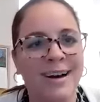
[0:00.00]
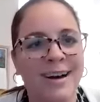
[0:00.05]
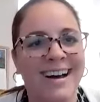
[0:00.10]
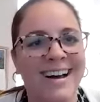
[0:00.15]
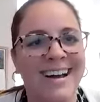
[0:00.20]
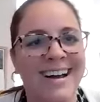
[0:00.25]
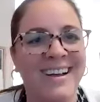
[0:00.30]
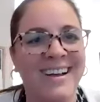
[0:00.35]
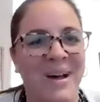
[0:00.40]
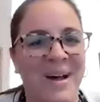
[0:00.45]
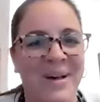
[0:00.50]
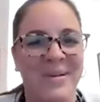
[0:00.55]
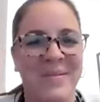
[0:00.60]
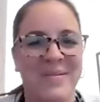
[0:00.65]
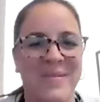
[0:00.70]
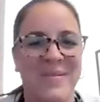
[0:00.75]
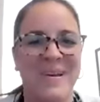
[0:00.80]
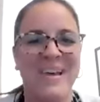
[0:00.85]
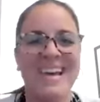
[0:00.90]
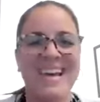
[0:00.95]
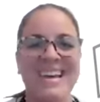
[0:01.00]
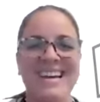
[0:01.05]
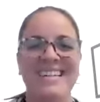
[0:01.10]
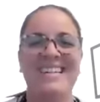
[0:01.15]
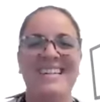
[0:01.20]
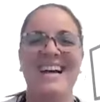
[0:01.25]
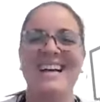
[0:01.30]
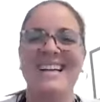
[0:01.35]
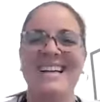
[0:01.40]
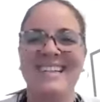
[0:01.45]
Um,
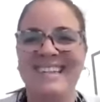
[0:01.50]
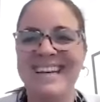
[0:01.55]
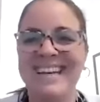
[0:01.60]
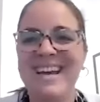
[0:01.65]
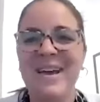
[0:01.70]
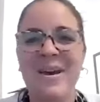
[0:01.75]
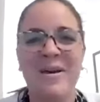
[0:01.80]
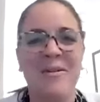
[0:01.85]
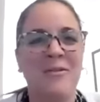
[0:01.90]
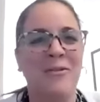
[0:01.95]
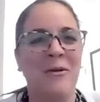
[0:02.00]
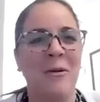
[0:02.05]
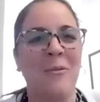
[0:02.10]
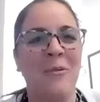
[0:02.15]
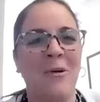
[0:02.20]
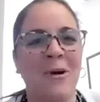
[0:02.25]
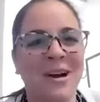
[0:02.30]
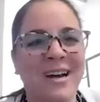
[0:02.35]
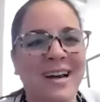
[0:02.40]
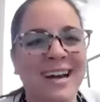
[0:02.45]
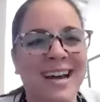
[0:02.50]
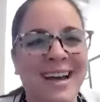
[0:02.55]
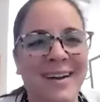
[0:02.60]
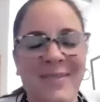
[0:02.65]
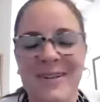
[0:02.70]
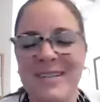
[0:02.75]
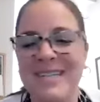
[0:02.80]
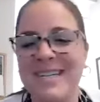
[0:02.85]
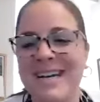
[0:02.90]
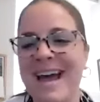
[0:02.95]
just from working
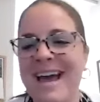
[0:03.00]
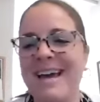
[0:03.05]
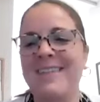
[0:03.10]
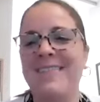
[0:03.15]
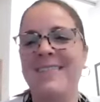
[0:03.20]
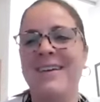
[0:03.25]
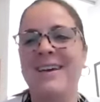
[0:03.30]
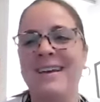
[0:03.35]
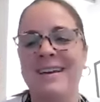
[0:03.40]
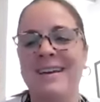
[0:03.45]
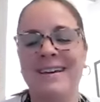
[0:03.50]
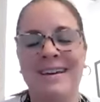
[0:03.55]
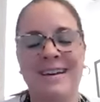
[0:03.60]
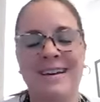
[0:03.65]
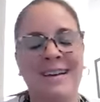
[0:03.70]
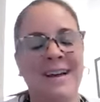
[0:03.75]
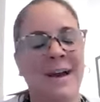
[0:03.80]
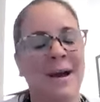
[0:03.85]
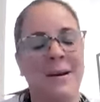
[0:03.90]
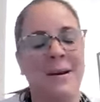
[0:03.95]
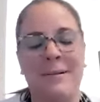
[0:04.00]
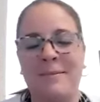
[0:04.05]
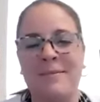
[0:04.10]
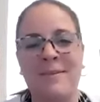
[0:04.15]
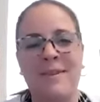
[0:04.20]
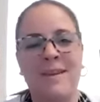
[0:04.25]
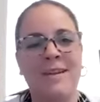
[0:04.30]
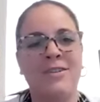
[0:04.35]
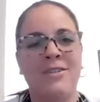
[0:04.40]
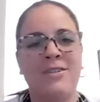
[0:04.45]
every day and then um,
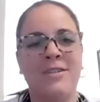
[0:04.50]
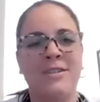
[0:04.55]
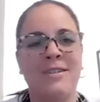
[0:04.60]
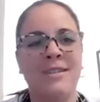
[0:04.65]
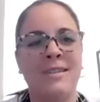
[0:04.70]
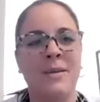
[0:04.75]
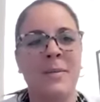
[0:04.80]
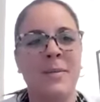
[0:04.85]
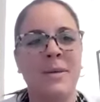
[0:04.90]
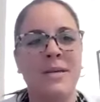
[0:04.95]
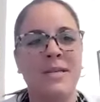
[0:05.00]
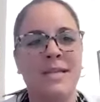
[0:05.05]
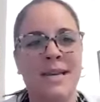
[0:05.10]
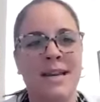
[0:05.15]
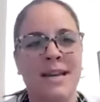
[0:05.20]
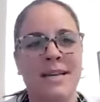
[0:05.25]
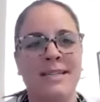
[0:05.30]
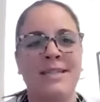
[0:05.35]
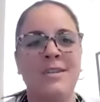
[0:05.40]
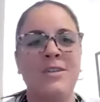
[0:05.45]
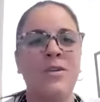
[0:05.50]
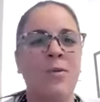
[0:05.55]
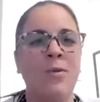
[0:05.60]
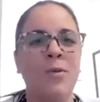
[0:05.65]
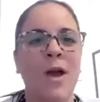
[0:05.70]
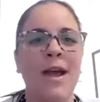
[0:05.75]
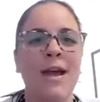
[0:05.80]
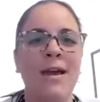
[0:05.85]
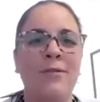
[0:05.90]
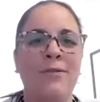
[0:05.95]
it's just the busyness. And you're
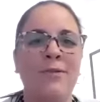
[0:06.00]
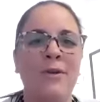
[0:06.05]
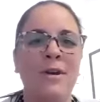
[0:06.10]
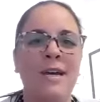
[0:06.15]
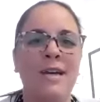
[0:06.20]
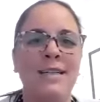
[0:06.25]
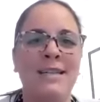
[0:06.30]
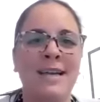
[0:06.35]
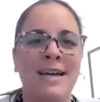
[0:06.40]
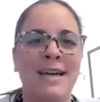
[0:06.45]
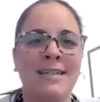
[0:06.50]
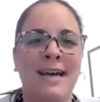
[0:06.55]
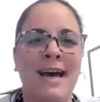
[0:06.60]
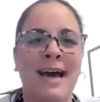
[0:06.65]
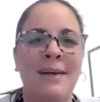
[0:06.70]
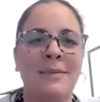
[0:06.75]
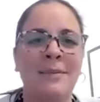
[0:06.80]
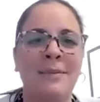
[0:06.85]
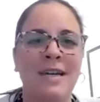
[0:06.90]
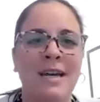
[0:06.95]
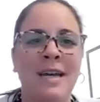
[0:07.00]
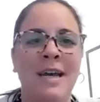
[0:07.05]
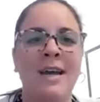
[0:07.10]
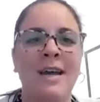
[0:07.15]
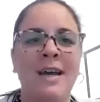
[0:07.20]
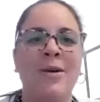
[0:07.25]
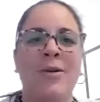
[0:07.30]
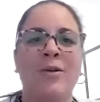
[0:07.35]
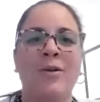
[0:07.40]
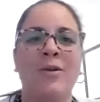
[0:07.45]
right, if we can take time to
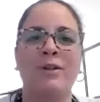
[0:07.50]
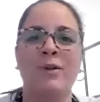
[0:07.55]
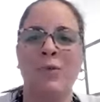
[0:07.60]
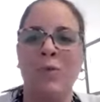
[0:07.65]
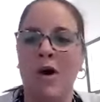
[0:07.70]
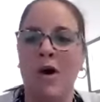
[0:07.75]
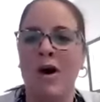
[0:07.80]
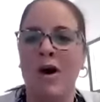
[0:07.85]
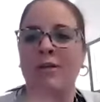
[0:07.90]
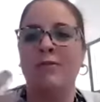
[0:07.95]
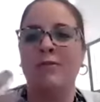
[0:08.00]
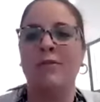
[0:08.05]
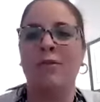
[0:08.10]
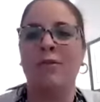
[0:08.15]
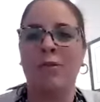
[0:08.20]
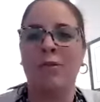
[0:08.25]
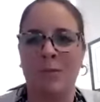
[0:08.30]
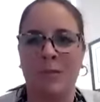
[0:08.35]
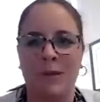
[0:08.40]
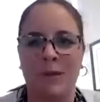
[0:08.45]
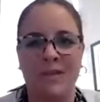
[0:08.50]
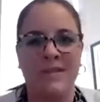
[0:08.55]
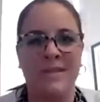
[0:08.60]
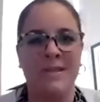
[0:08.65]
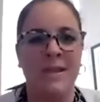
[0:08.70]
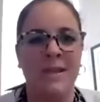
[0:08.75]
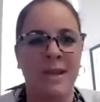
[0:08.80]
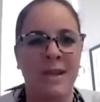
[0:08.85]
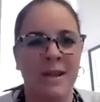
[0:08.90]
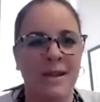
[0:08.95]
eat or to walk from one place
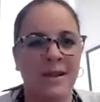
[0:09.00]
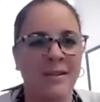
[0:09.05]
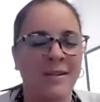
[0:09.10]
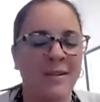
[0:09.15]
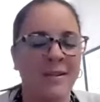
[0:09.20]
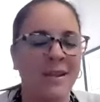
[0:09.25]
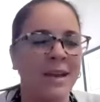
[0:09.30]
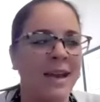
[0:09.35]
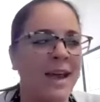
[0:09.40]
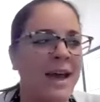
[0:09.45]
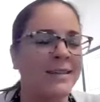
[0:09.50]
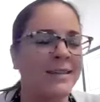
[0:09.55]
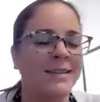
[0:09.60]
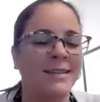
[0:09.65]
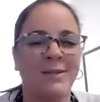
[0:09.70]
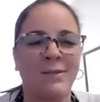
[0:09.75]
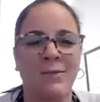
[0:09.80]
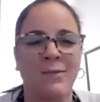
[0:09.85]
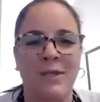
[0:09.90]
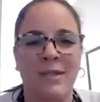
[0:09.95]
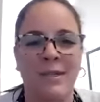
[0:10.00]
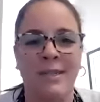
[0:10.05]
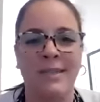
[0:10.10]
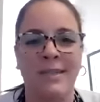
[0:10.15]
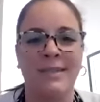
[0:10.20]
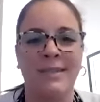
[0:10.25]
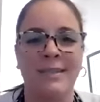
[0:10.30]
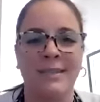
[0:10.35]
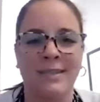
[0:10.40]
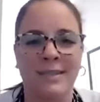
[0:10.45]
to the, to the next, we
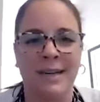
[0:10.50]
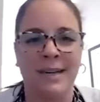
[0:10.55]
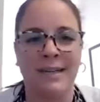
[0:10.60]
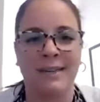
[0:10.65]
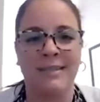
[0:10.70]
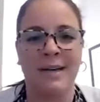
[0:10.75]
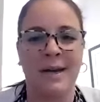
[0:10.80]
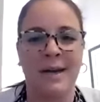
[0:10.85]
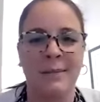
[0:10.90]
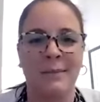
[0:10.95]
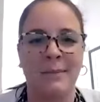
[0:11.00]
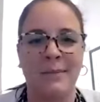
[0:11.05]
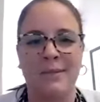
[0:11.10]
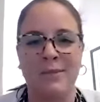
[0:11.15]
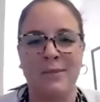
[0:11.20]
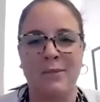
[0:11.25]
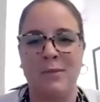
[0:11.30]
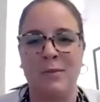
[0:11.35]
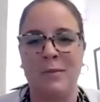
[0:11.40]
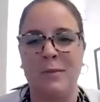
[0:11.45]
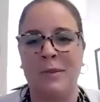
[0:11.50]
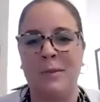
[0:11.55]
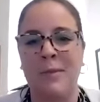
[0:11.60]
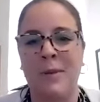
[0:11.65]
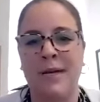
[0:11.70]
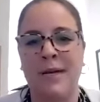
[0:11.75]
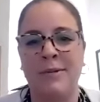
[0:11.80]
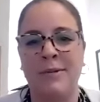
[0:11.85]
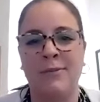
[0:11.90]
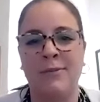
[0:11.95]
can take time to be
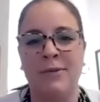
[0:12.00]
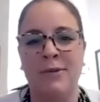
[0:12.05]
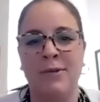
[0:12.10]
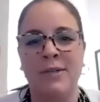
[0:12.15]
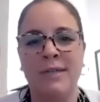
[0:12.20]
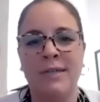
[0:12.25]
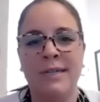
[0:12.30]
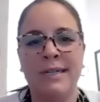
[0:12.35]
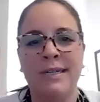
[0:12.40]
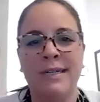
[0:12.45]
mindful.